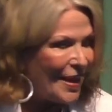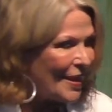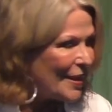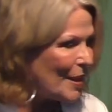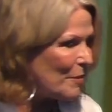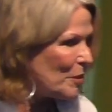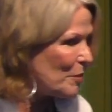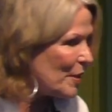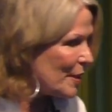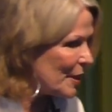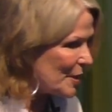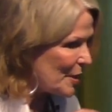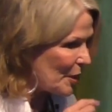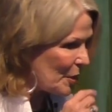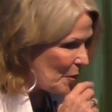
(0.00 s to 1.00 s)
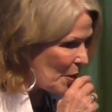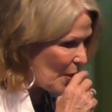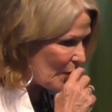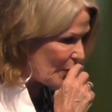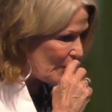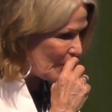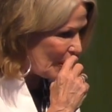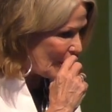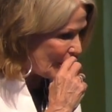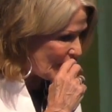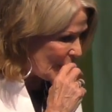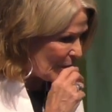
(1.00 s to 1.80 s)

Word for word: Let me read this little quote from Ernest